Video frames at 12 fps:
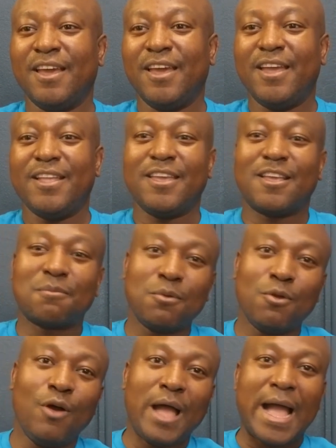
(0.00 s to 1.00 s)
and
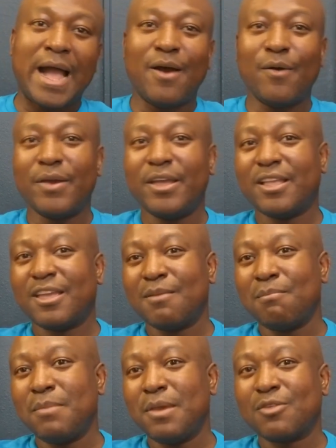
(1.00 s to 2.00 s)
explore how it
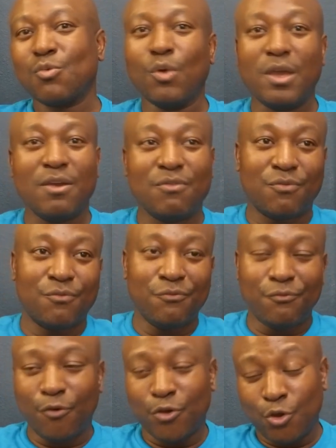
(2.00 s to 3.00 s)
can mix with
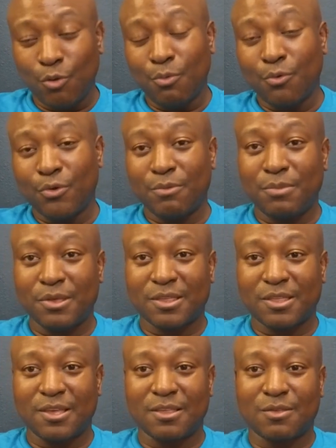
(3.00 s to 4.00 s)
for your marine
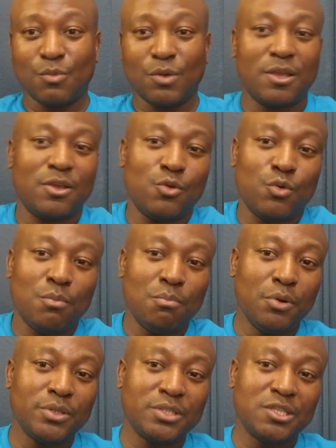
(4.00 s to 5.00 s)
business, whether you're a
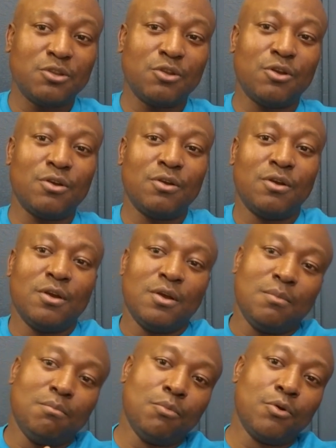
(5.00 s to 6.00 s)
boat dealer,
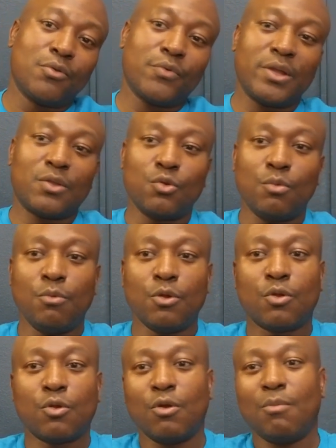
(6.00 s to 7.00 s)
boat rental, boat
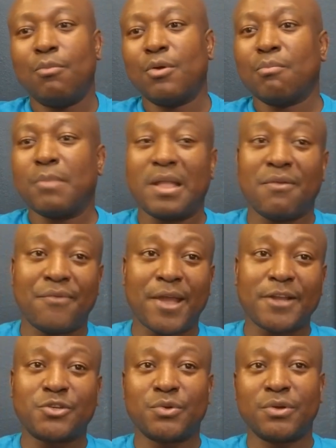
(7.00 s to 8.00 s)
club, boat
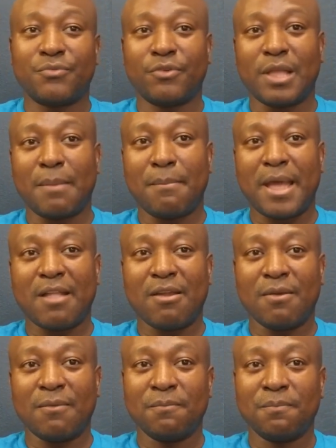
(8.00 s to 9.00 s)
manufacturer for that
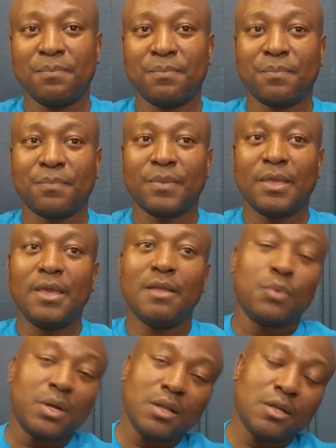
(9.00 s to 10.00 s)
matter.
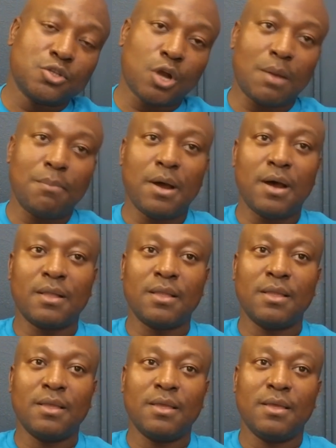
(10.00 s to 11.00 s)
And we're going to talk about
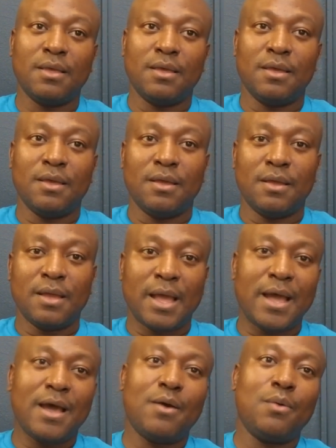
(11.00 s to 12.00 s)

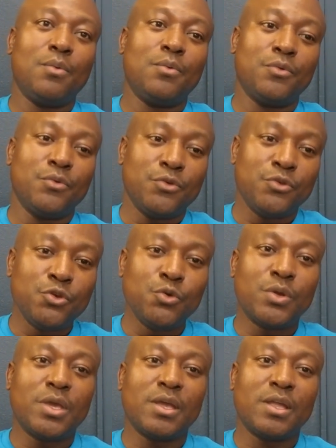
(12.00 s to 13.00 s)
how
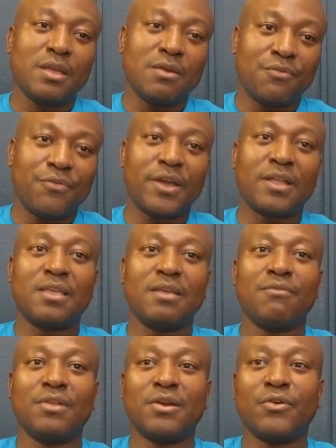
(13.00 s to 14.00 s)
you can
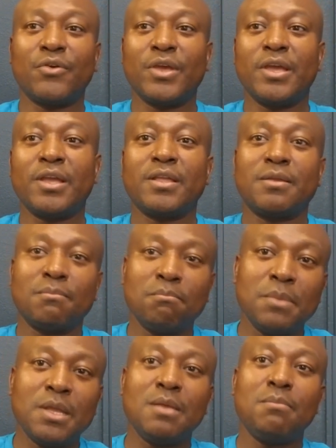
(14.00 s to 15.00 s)
effectively create
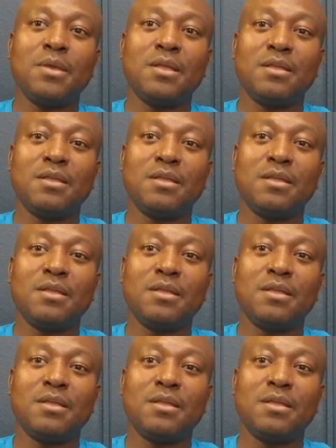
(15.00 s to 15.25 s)
many